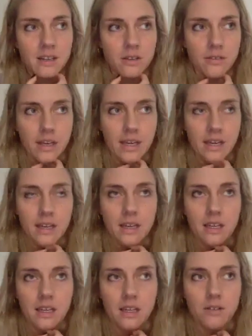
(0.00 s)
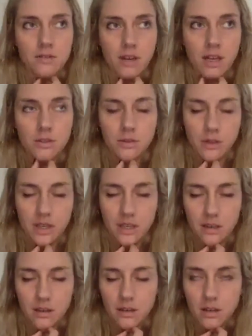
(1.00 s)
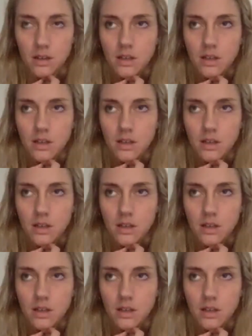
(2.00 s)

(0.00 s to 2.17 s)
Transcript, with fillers: of a, a value here.